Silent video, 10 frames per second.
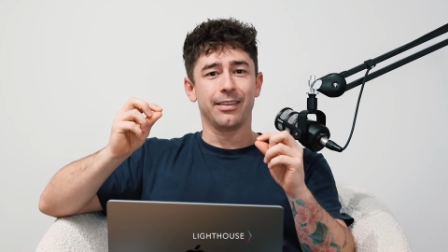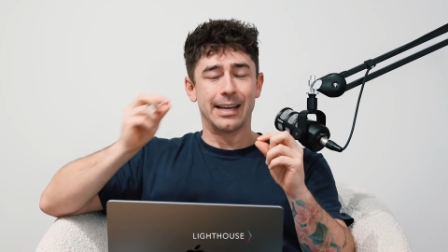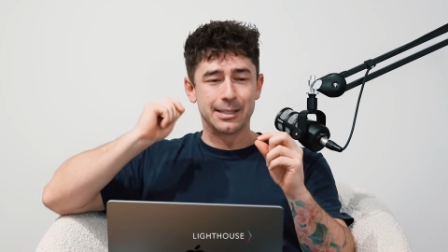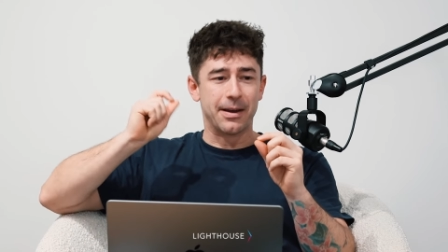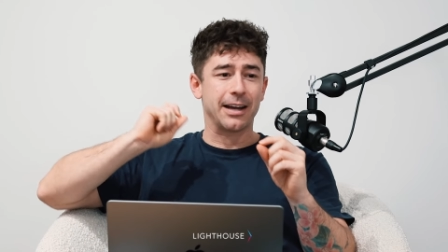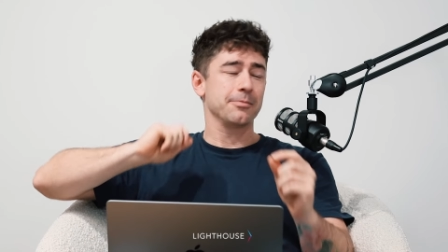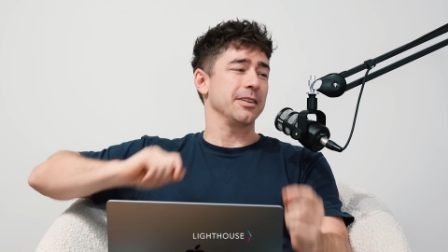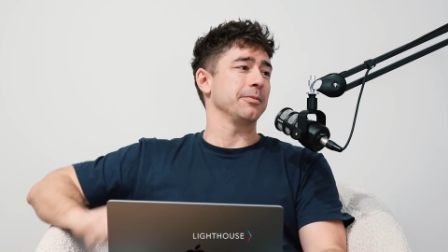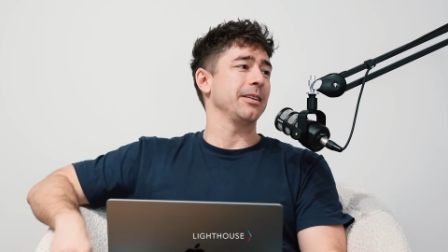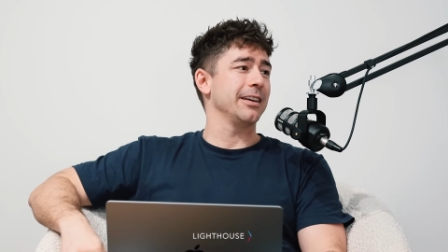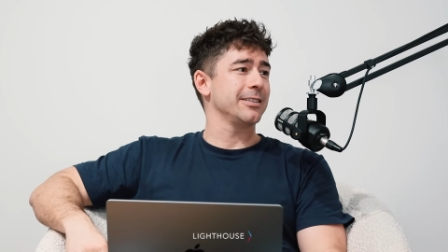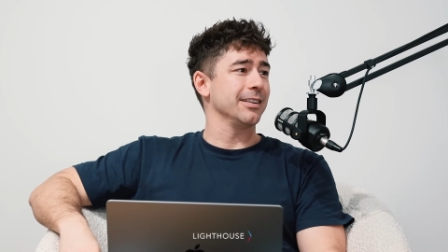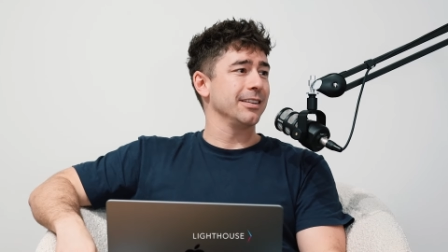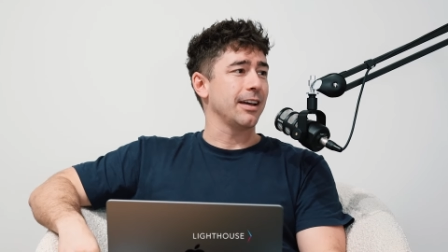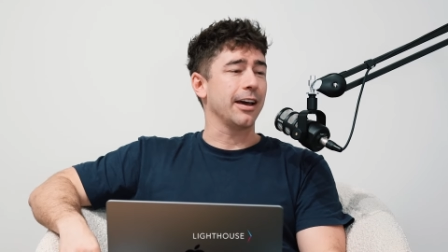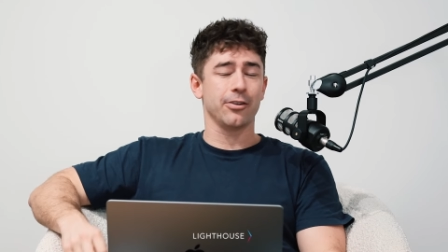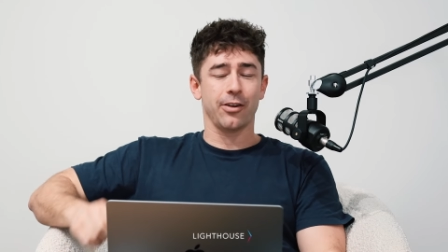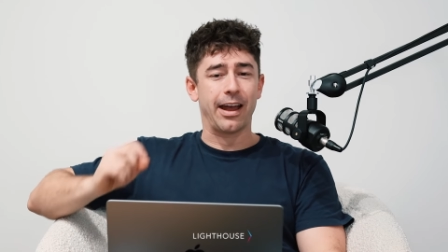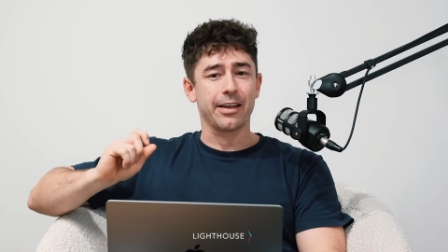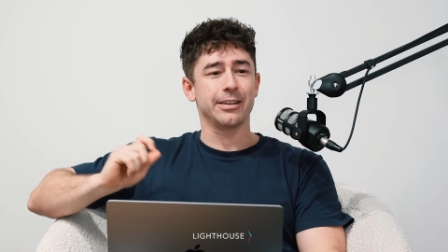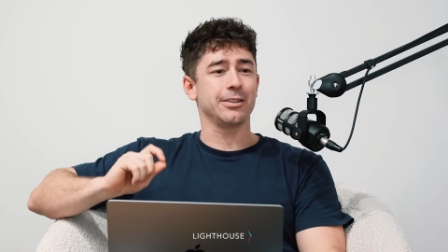that's market manipulation. I don't know how they're